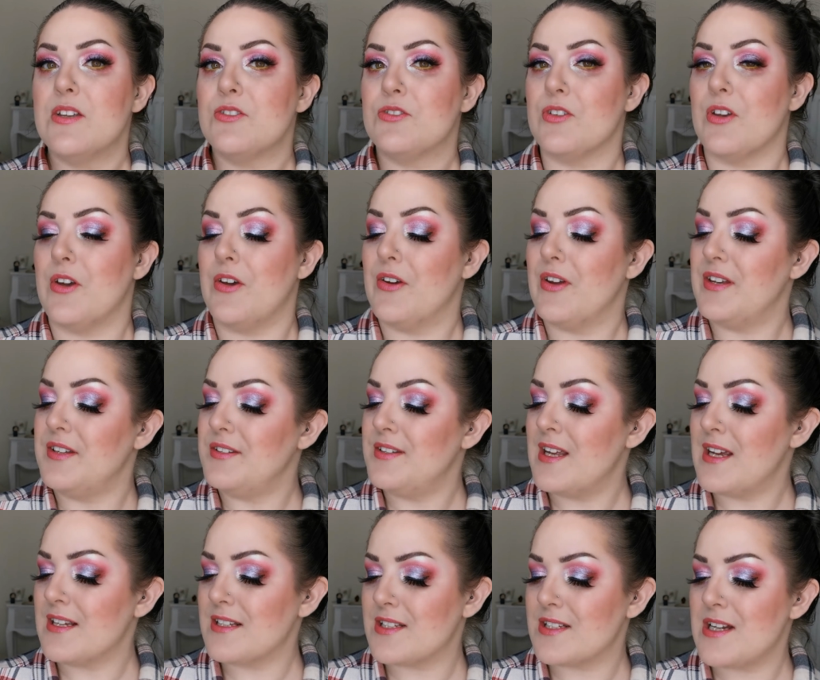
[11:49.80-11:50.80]
So
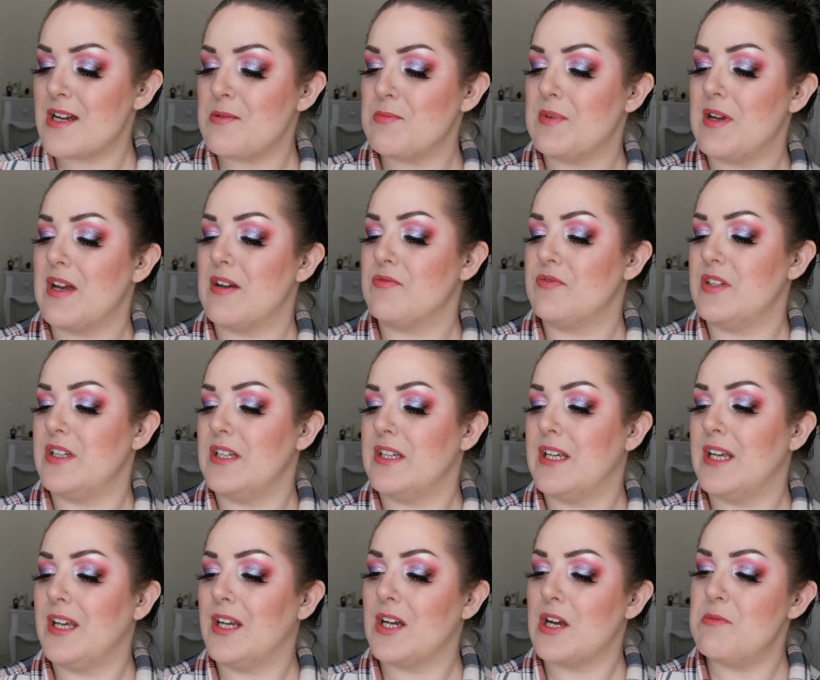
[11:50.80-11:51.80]
next up we have the
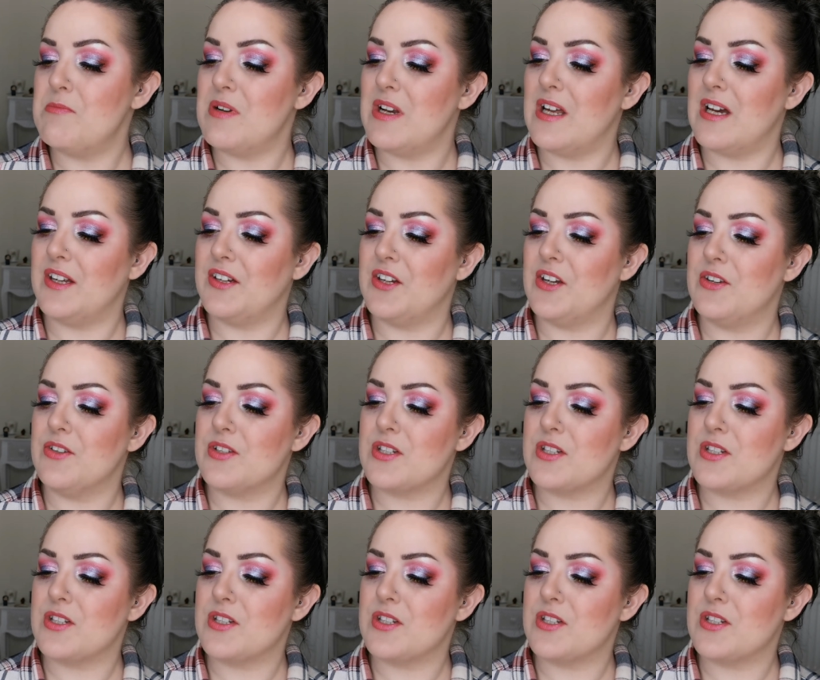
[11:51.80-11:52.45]
Kiko Milano